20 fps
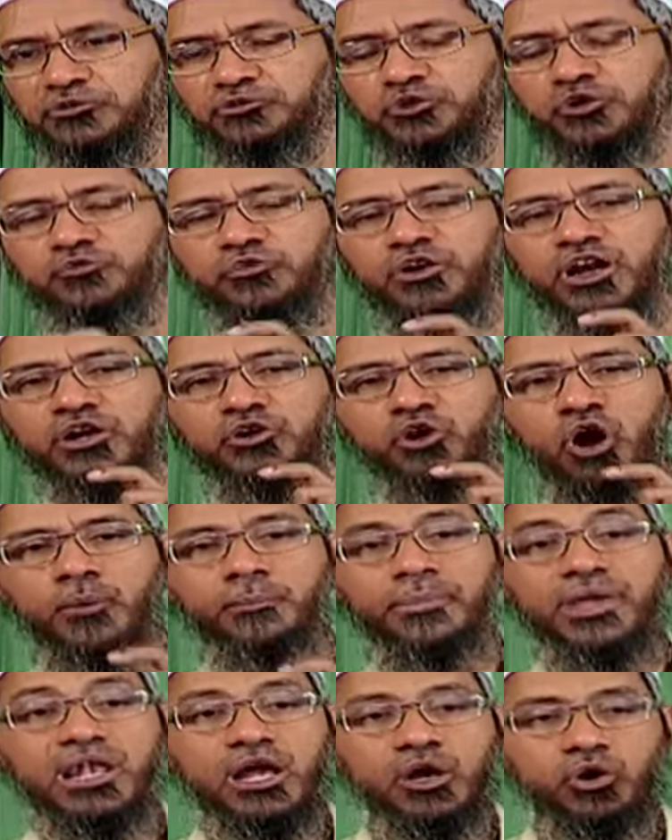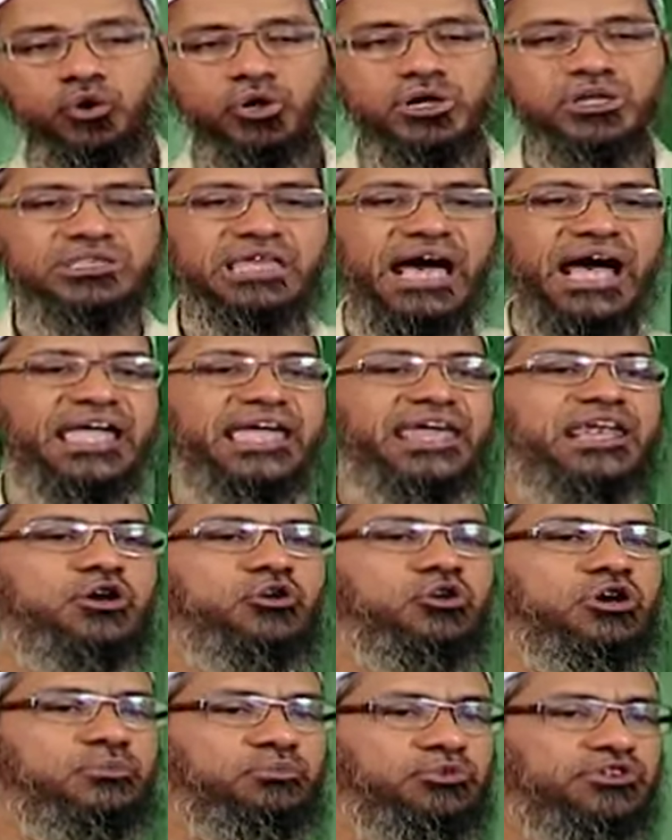So for a normal, a good dai and a
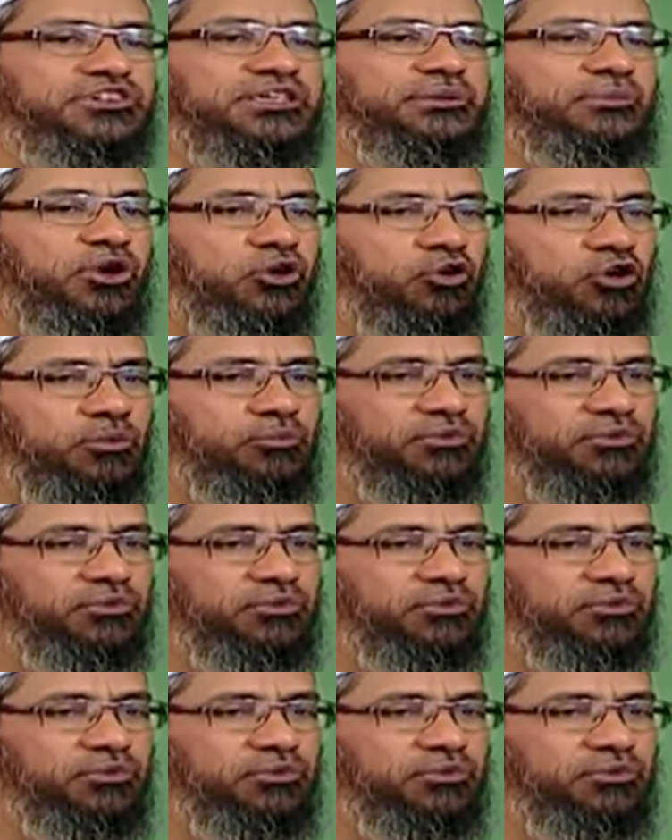good Muslim or a good